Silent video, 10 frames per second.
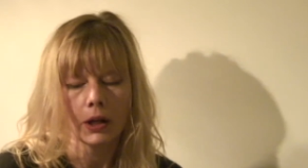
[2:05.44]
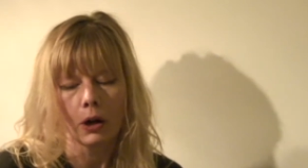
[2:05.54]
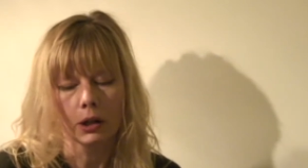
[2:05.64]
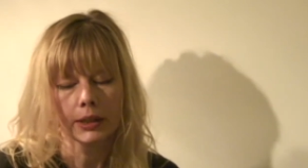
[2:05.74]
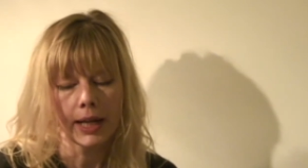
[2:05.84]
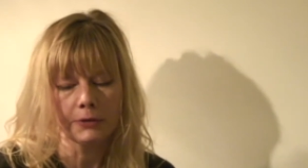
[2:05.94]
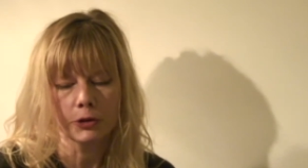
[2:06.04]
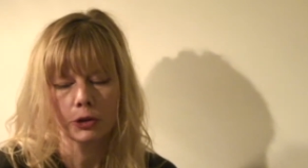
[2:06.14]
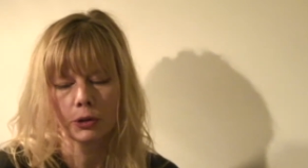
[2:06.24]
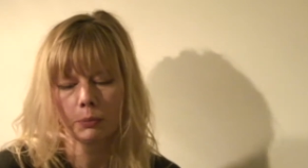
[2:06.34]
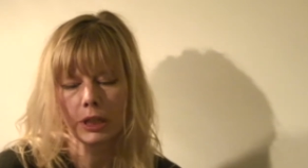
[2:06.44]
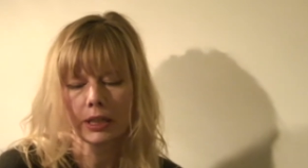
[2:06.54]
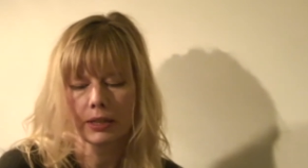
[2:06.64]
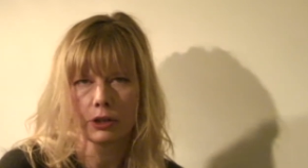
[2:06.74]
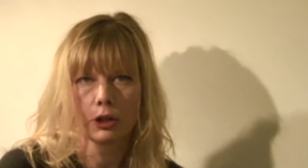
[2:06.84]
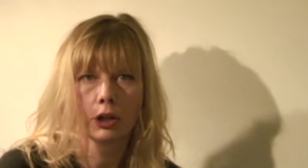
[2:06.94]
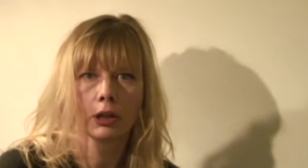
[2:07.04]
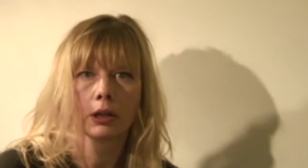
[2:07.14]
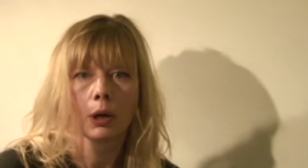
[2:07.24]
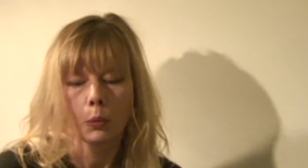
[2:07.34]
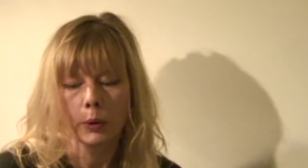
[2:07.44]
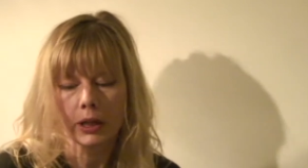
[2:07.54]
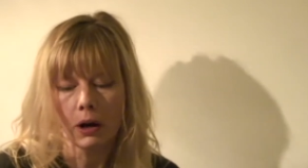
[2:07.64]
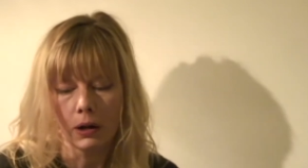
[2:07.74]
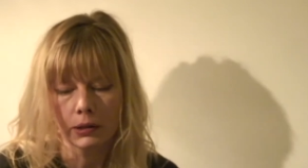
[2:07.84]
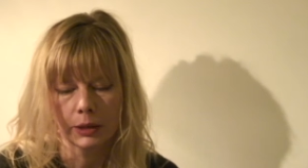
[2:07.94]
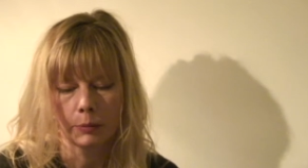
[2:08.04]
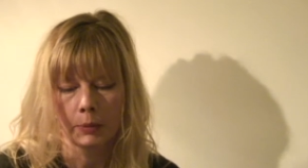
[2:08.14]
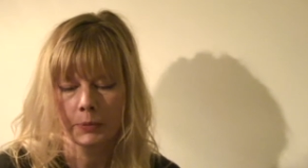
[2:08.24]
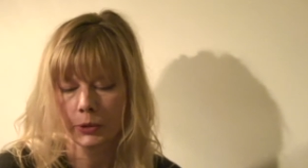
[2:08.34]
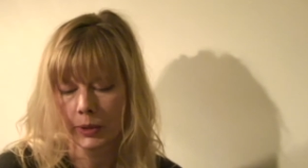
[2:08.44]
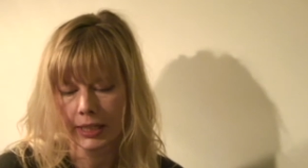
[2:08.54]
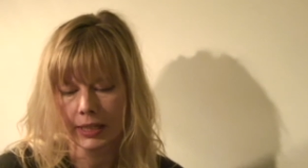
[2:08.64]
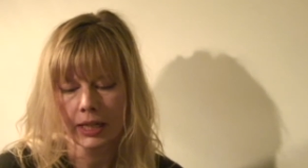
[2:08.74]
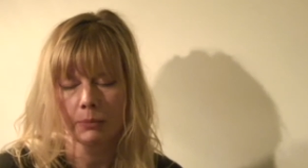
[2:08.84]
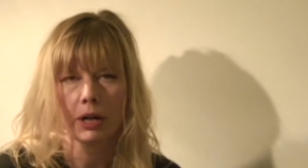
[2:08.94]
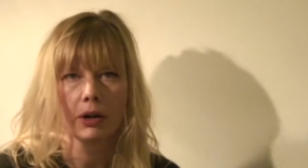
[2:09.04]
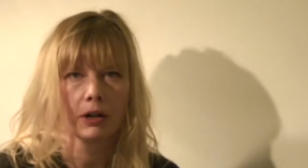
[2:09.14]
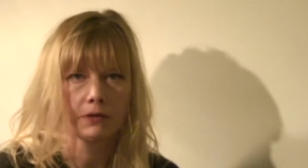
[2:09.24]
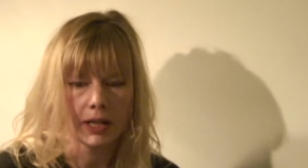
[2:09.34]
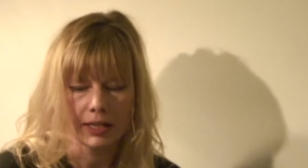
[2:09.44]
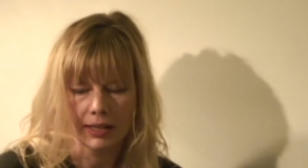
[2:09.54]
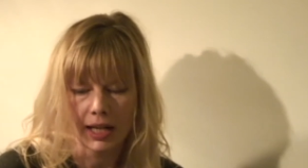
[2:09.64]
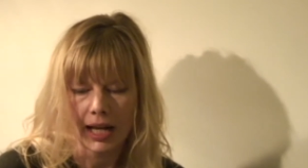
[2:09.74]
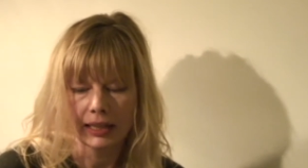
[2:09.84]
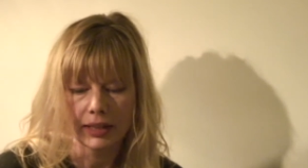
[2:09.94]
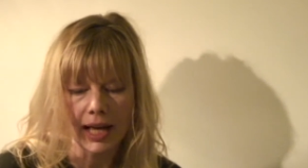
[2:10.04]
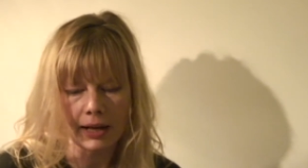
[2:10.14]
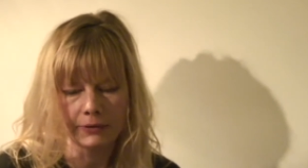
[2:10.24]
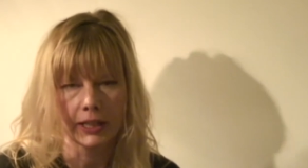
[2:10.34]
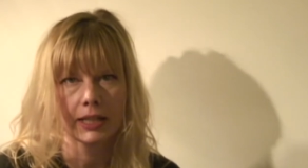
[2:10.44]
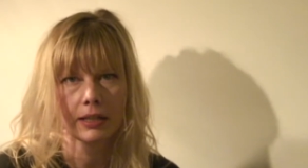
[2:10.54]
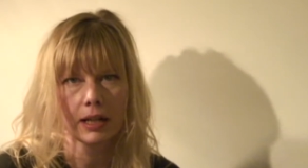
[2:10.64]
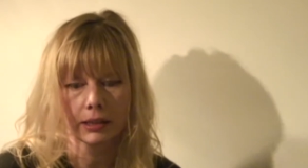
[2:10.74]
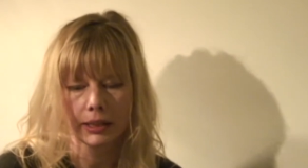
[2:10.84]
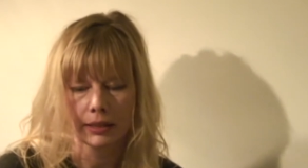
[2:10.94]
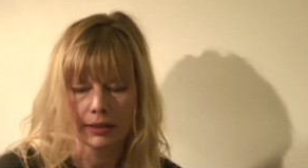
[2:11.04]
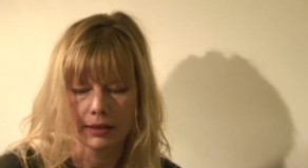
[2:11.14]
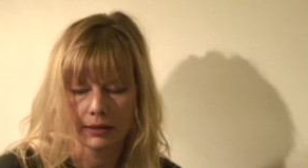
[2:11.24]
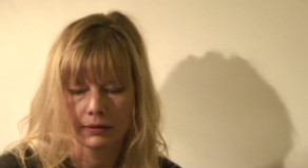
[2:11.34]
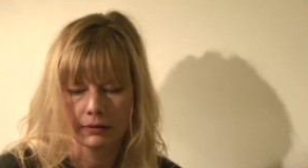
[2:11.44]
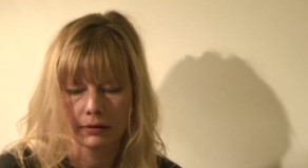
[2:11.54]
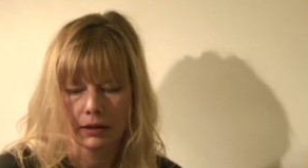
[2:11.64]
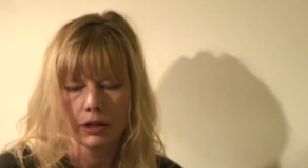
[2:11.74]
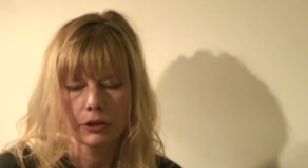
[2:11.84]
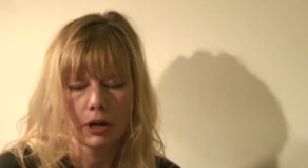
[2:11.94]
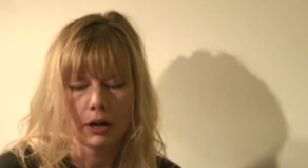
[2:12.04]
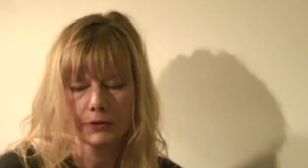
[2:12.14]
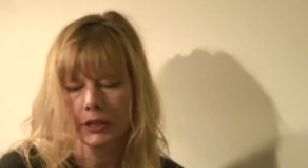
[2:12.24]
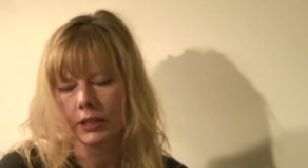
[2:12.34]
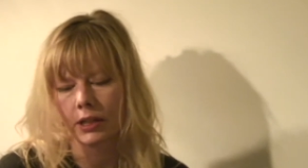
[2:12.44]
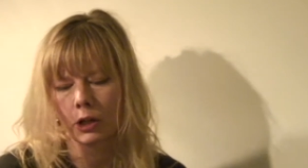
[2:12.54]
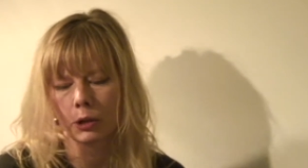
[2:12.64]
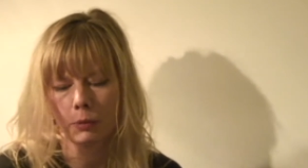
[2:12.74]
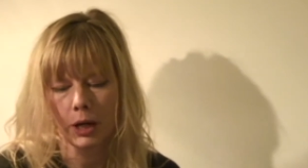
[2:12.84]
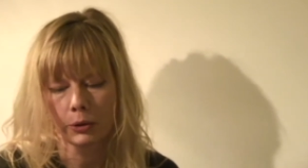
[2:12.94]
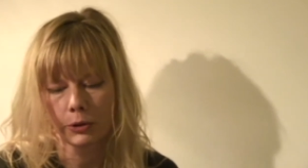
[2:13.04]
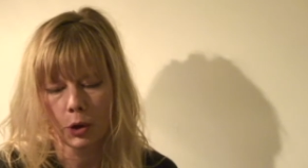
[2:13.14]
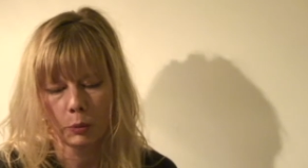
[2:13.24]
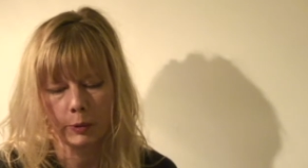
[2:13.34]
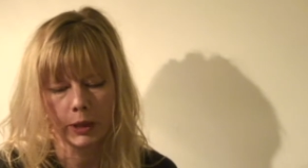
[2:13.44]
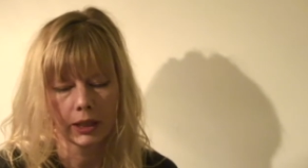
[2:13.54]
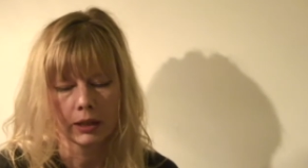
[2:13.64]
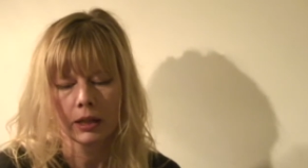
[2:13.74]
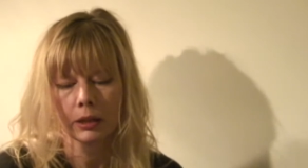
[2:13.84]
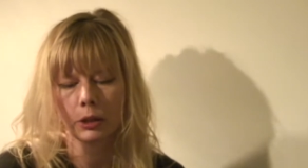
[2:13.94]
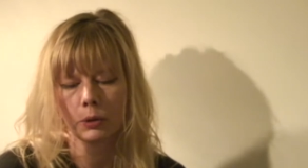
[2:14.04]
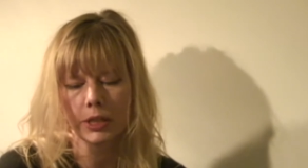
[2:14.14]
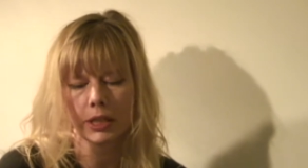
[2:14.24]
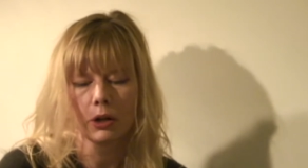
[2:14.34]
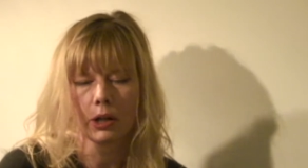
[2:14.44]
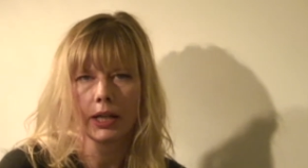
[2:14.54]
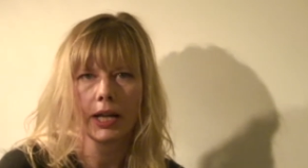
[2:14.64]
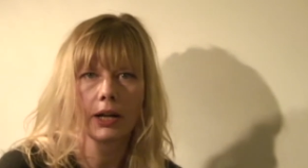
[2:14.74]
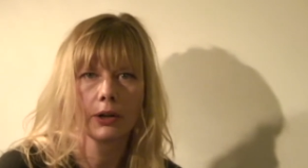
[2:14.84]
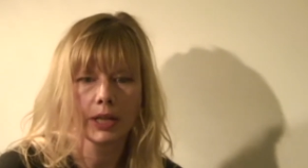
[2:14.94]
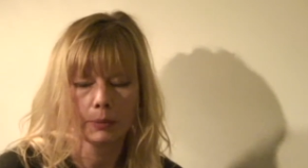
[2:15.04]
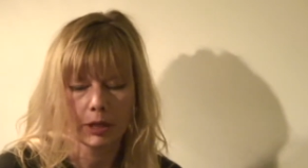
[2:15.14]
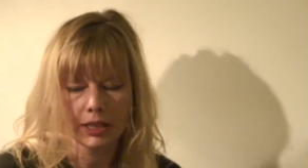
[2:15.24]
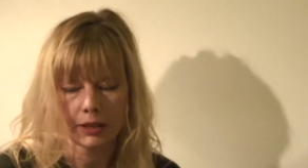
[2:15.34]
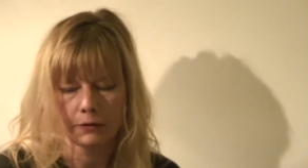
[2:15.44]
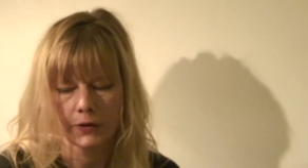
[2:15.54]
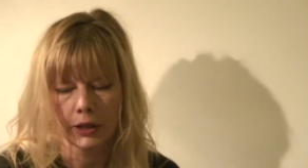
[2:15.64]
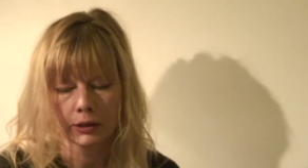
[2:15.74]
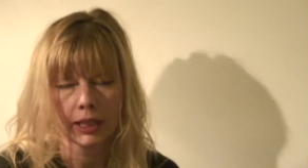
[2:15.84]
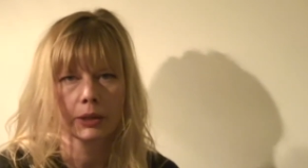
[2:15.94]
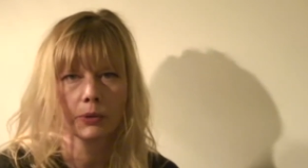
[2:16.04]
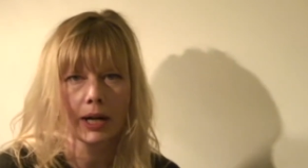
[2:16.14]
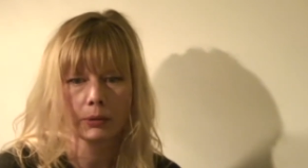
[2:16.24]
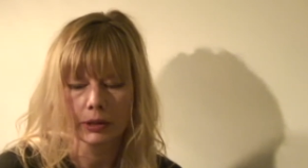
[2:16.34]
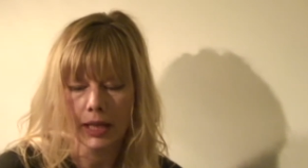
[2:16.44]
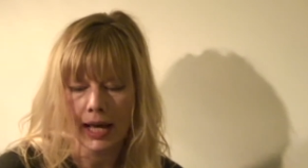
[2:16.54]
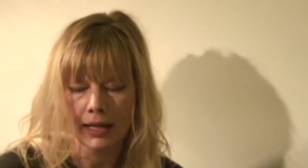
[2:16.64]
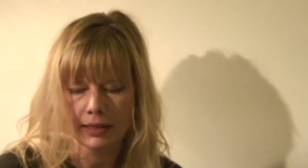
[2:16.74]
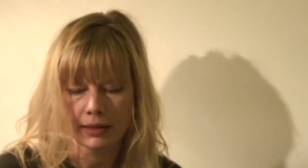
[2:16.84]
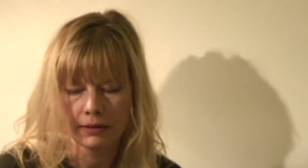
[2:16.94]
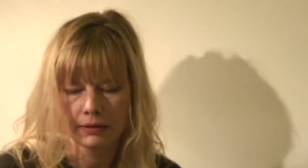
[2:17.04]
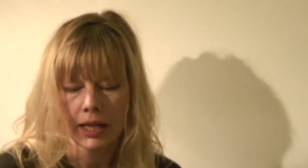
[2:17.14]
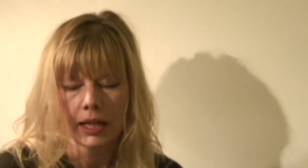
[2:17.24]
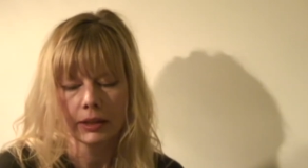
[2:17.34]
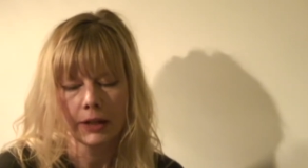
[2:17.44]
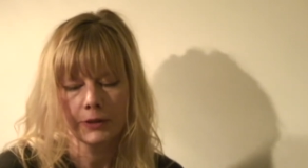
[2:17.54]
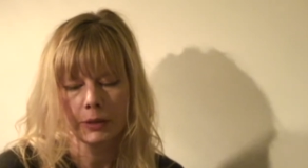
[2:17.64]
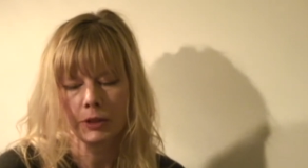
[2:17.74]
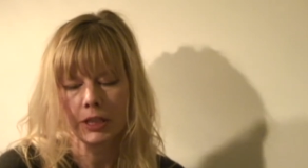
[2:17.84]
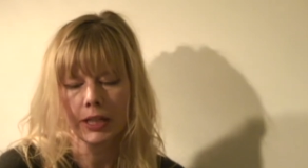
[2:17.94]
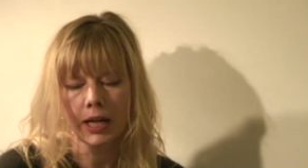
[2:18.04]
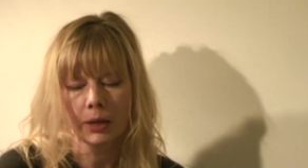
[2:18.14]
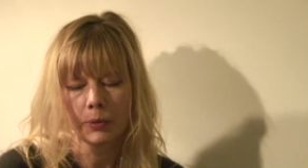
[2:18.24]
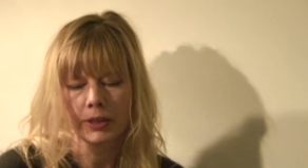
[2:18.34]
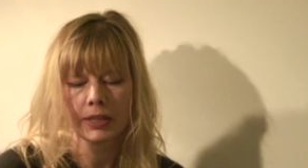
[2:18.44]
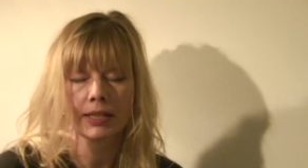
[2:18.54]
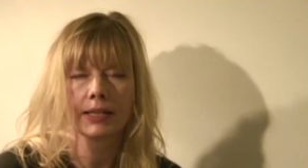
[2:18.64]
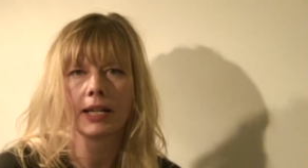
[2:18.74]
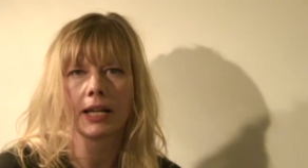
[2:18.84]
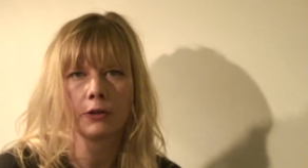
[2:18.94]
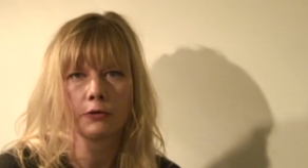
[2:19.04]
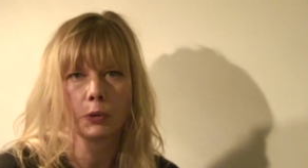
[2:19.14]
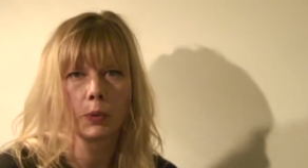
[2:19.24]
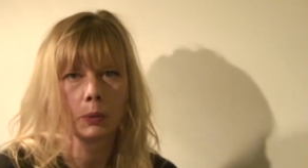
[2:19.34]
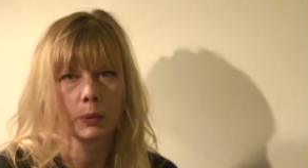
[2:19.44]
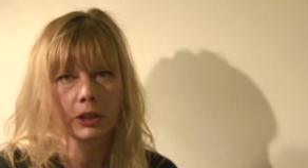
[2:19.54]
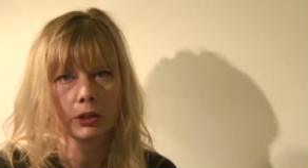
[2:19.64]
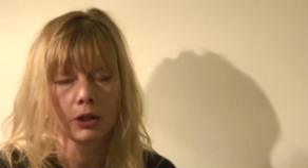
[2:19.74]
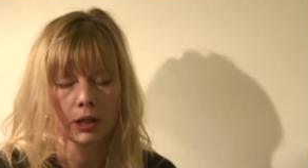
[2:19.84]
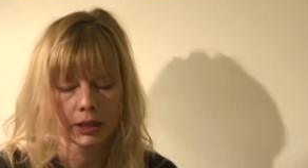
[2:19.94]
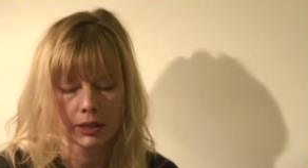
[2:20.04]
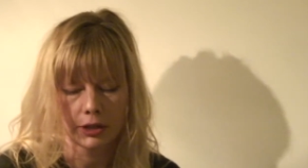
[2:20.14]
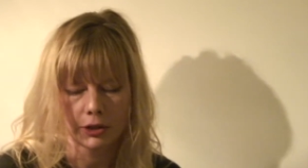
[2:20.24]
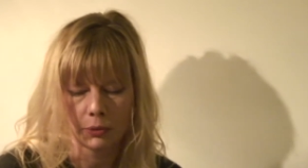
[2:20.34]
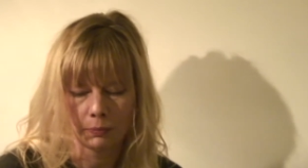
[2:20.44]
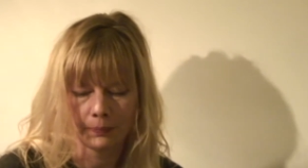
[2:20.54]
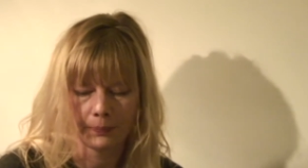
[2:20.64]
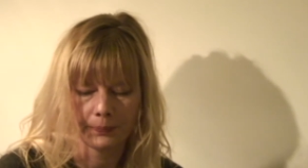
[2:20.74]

On an afternoon mean as a hook, we hauled him up to his nightmare of us and laughed at his ugliness. Soft sucker mouth opening, closing on air that must have felt like ground glass, left him to die with disdain for what we could not consume.